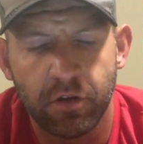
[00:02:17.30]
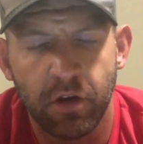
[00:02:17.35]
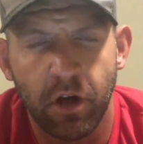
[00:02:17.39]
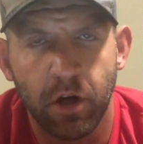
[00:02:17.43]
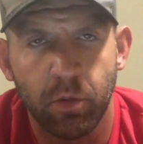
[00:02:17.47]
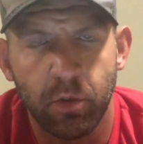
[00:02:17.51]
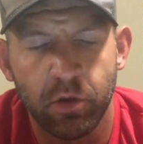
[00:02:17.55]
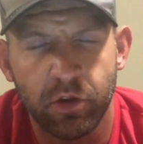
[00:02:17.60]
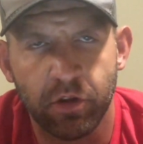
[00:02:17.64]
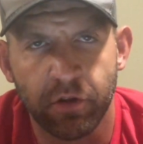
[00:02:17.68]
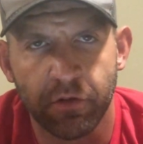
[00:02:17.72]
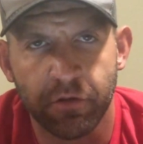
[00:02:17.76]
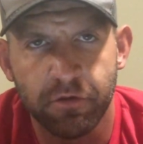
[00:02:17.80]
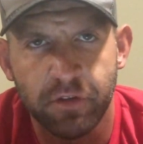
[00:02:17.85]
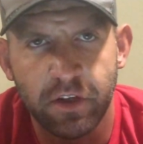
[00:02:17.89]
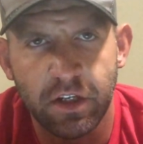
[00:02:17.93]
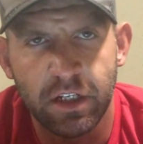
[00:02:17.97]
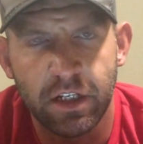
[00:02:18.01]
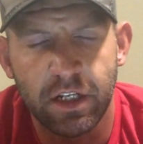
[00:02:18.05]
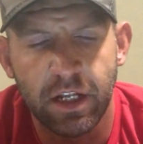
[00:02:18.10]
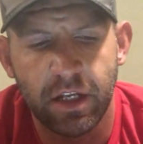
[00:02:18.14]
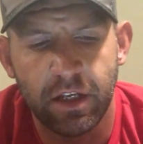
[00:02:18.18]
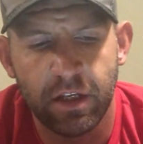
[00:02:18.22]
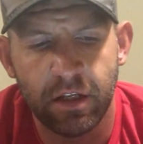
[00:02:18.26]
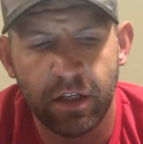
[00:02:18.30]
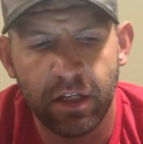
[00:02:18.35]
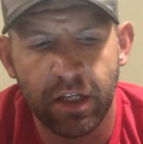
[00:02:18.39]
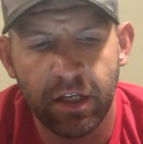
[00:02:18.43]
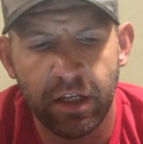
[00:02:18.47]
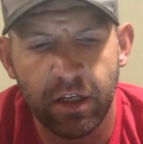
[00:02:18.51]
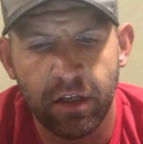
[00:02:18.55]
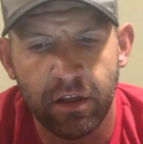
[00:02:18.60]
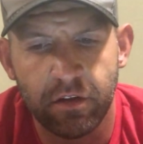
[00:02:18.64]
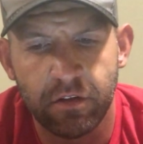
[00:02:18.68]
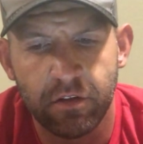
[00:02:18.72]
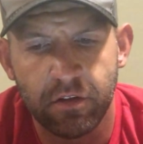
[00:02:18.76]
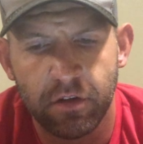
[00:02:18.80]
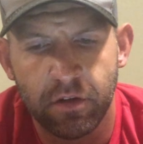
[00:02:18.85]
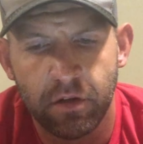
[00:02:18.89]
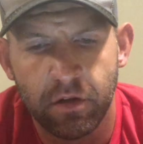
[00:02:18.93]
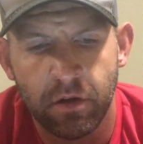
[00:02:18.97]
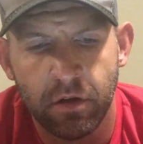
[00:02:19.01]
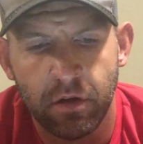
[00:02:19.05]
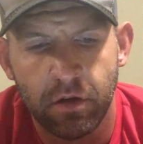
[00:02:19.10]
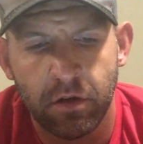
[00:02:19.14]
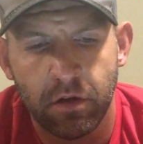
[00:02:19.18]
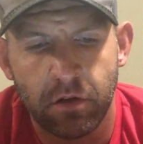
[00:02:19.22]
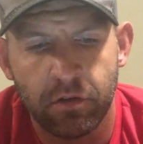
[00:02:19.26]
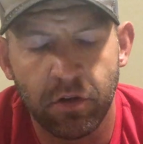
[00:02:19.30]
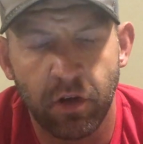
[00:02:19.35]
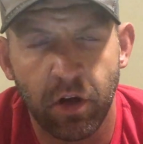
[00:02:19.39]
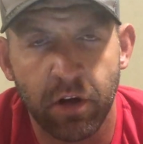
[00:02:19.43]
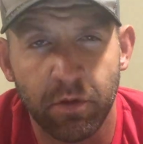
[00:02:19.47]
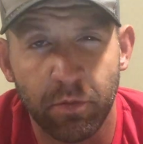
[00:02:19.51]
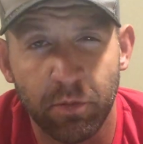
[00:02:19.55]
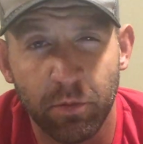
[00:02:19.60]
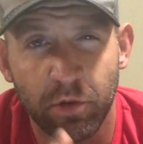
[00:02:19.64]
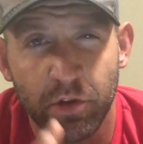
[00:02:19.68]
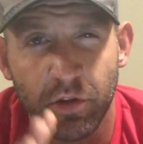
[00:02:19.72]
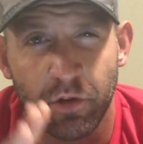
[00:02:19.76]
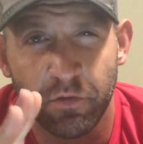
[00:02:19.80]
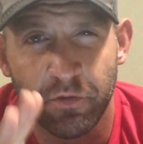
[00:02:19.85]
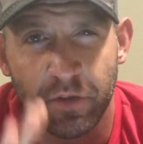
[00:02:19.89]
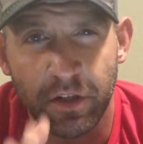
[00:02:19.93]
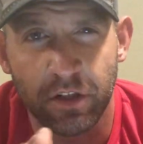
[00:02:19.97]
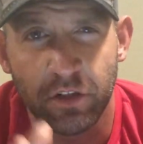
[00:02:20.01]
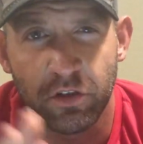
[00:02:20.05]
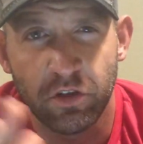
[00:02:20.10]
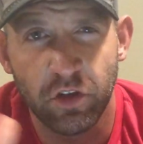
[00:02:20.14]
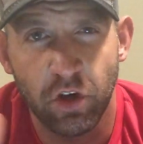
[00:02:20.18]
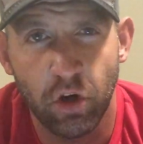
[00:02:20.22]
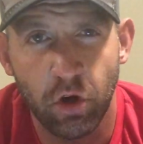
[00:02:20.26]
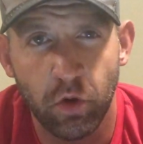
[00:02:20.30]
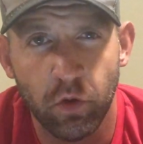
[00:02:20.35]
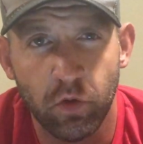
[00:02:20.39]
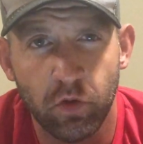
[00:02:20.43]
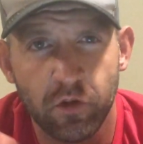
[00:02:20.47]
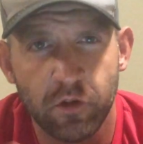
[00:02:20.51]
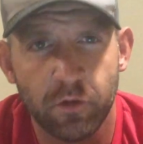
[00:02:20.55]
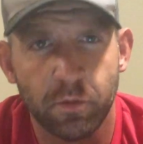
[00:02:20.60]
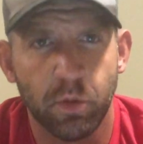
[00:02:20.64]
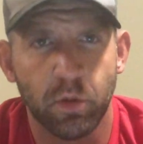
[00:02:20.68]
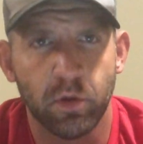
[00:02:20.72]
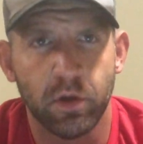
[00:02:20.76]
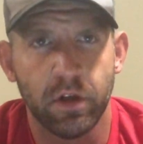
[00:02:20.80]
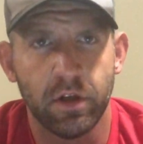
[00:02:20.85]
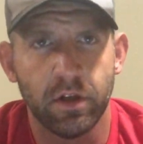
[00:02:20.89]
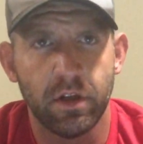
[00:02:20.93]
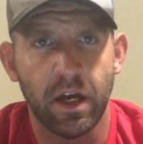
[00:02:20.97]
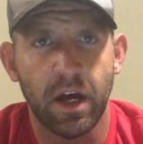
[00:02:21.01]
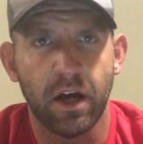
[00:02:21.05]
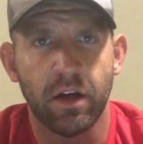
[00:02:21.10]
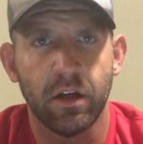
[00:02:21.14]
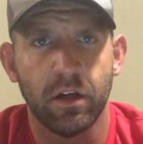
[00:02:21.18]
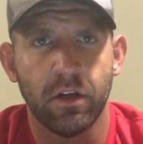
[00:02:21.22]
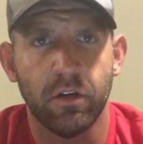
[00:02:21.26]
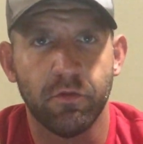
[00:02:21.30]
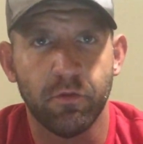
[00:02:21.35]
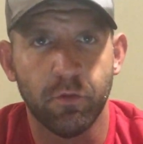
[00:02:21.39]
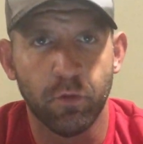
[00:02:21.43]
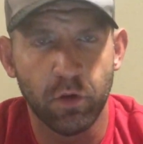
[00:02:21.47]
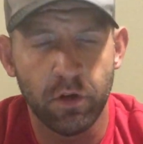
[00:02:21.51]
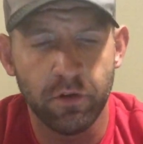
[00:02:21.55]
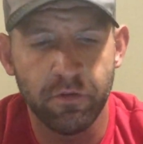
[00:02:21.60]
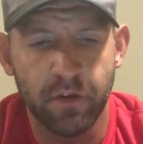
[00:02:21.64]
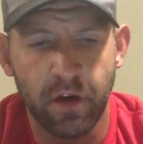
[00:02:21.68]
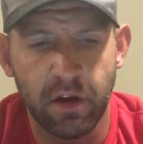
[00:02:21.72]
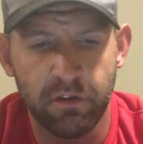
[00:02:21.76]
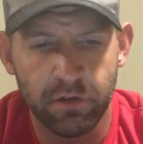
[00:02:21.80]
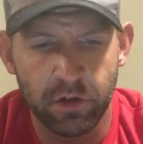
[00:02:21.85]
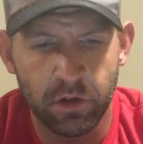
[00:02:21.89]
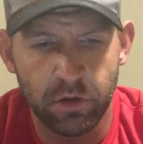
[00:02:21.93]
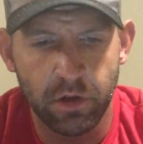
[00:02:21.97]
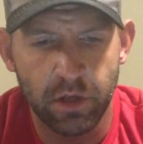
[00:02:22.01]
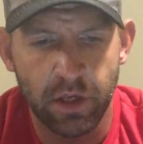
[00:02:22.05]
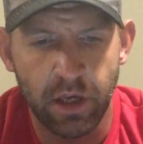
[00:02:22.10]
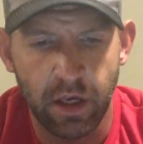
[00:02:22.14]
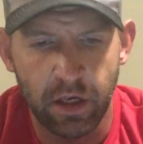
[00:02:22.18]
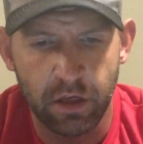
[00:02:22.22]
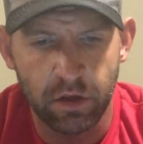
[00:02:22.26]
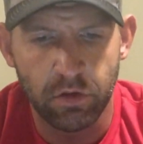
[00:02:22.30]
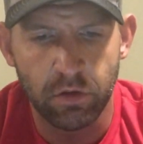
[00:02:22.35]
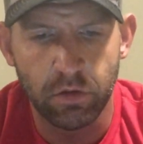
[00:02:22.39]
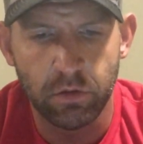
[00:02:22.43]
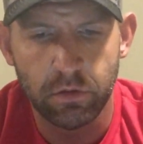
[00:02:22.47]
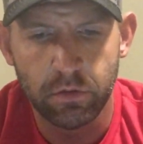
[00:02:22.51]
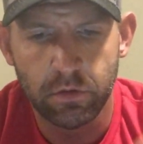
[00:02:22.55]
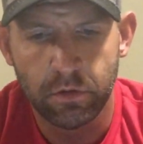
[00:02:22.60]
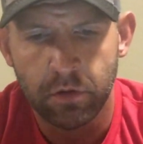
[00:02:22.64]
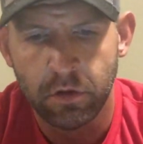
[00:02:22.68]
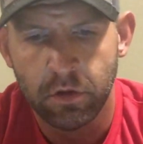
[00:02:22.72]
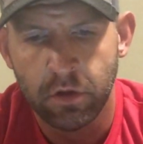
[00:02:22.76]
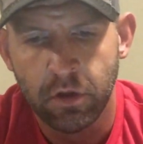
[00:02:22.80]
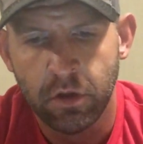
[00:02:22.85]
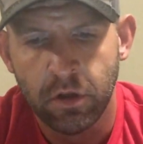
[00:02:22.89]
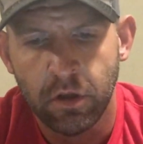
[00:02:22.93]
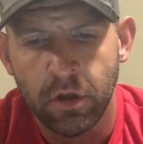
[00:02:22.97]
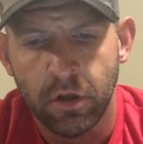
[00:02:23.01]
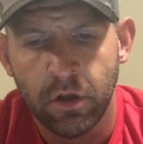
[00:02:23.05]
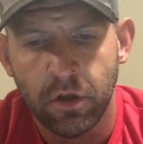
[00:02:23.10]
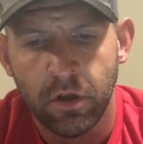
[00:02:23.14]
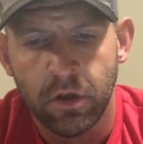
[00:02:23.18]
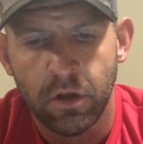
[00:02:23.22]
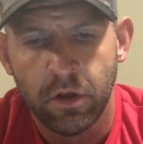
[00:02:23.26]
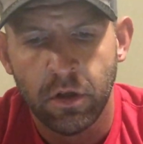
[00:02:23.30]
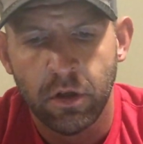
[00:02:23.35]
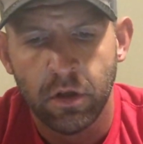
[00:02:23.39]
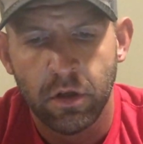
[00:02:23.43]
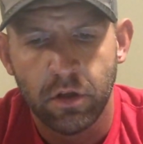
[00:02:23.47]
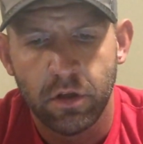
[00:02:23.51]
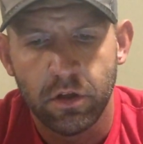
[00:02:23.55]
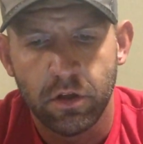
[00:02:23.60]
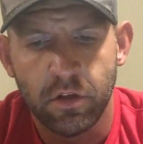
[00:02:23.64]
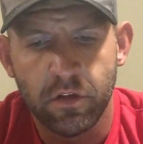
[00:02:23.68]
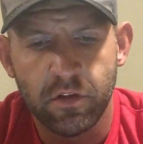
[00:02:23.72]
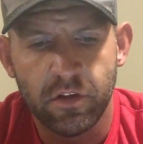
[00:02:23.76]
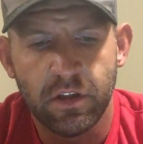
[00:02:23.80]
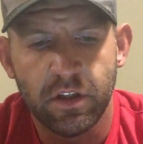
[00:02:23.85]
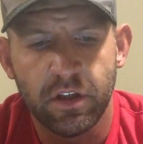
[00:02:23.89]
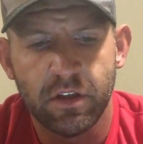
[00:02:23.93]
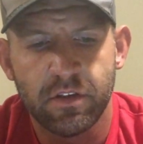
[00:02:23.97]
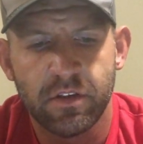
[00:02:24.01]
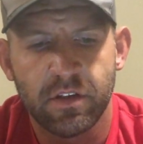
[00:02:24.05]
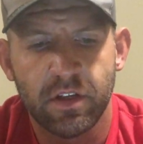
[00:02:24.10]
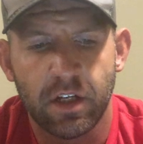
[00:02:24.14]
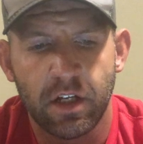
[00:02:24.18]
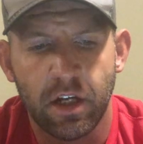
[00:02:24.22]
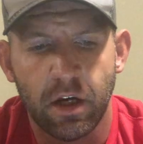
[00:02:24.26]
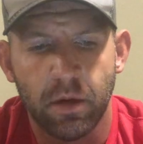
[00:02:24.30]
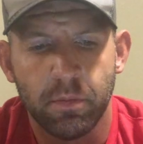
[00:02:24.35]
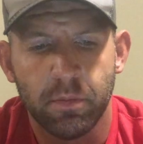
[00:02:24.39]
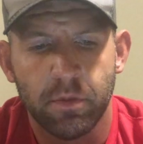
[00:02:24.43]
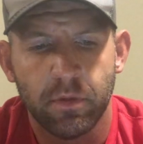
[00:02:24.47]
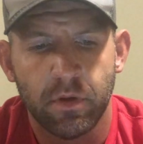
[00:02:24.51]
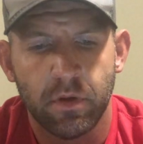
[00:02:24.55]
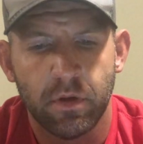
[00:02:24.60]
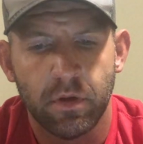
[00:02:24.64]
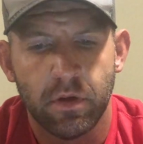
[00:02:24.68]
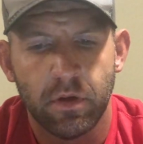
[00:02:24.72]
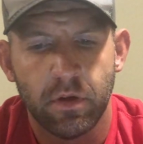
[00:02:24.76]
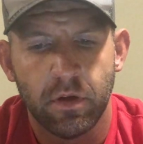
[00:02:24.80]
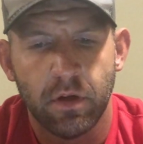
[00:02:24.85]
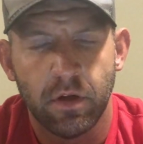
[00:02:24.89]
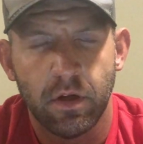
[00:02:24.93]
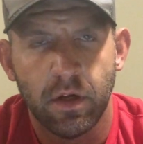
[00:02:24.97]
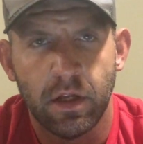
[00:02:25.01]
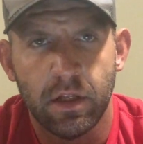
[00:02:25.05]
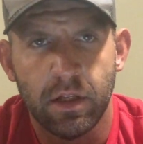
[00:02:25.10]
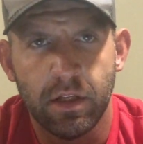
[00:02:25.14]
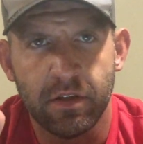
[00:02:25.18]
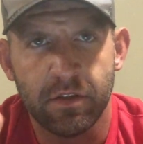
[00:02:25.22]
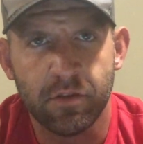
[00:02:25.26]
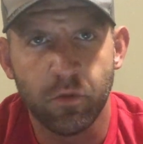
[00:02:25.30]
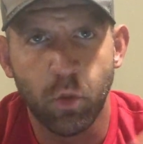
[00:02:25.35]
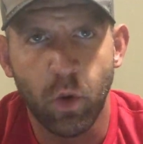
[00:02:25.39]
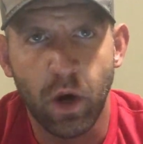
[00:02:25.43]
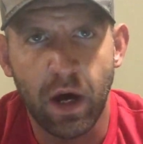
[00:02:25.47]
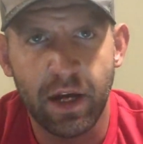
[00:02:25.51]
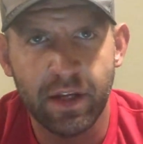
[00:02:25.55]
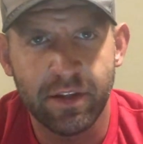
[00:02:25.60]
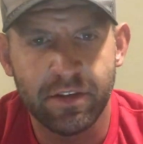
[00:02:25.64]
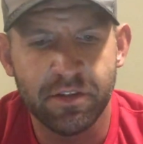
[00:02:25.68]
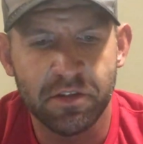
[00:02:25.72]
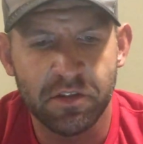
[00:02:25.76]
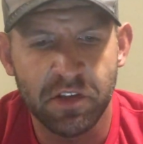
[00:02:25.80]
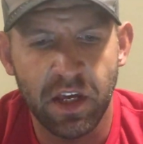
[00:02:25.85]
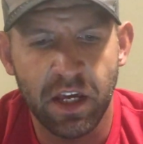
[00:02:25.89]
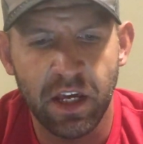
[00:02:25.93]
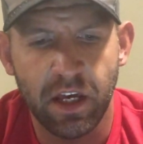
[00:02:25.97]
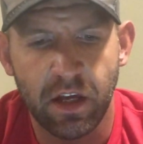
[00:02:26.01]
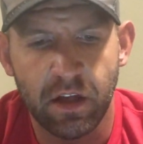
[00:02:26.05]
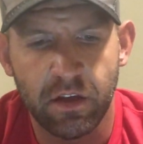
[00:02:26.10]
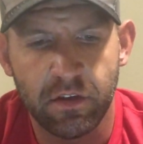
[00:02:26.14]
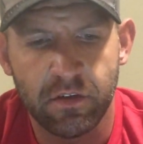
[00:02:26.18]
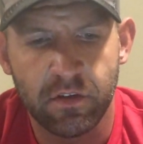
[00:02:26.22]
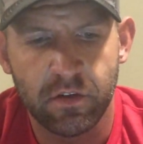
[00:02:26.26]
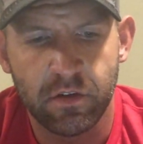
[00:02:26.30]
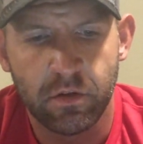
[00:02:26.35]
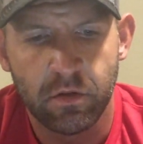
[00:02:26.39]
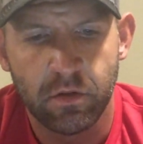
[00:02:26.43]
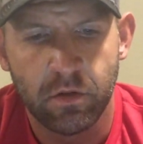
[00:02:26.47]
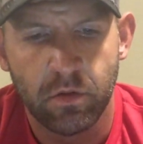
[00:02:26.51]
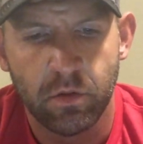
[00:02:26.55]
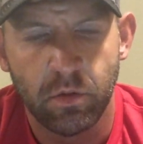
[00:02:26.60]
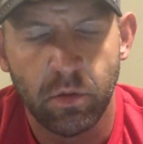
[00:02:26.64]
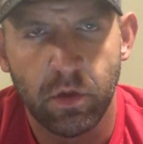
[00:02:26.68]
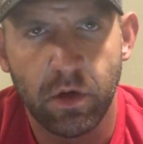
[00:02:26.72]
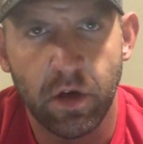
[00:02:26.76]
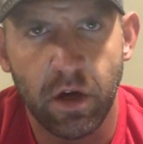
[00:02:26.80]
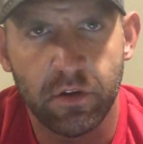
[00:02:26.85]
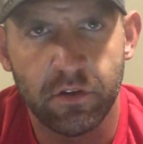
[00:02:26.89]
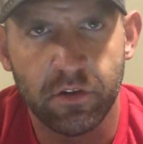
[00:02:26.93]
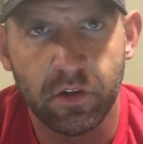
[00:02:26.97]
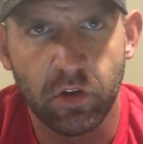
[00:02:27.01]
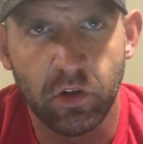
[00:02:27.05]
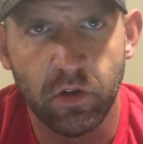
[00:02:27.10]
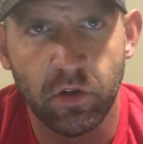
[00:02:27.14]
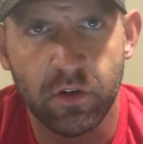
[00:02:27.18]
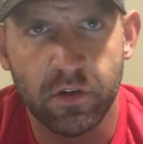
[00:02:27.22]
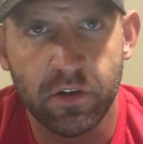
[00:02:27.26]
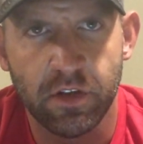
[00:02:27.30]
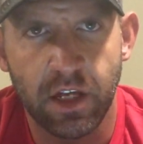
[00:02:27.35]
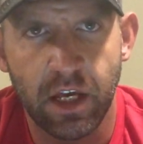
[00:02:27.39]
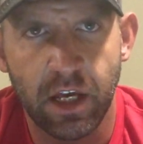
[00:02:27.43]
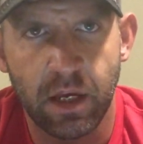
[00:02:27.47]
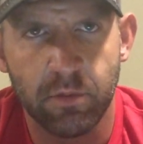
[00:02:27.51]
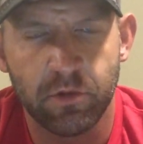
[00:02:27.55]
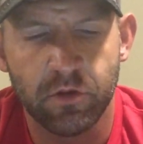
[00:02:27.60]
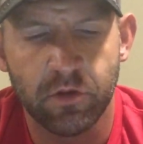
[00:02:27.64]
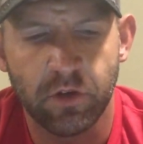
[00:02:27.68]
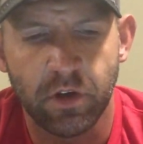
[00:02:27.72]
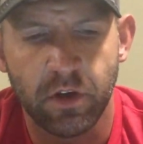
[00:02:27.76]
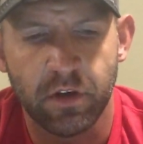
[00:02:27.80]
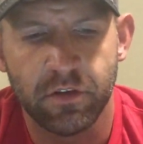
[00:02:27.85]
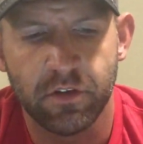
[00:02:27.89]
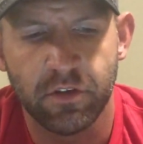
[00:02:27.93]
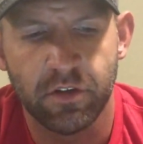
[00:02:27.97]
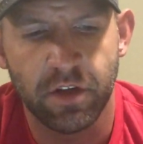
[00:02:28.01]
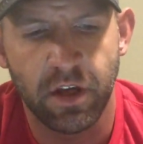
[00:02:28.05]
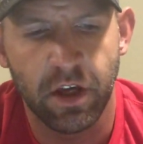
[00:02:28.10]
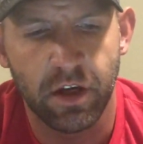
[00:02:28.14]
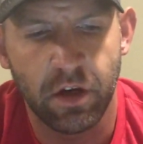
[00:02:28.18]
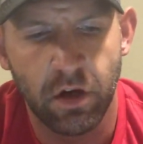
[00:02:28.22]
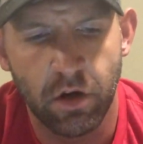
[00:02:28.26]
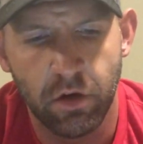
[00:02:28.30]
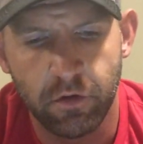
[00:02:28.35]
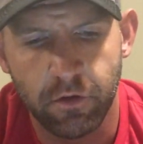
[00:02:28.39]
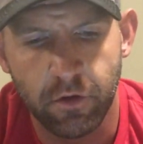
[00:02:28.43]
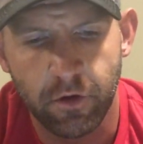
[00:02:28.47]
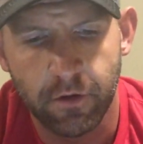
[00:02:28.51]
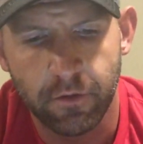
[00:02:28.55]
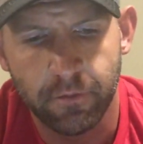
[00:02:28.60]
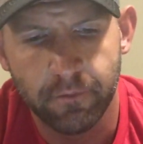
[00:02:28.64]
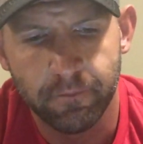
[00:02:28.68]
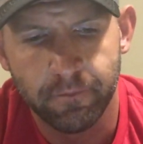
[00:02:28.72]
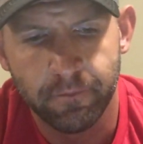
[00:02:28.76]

with your feet and toes pointed out at a 45-degree angle. Using this setup and this wide stance will cause the glutes and hamstrings to take over.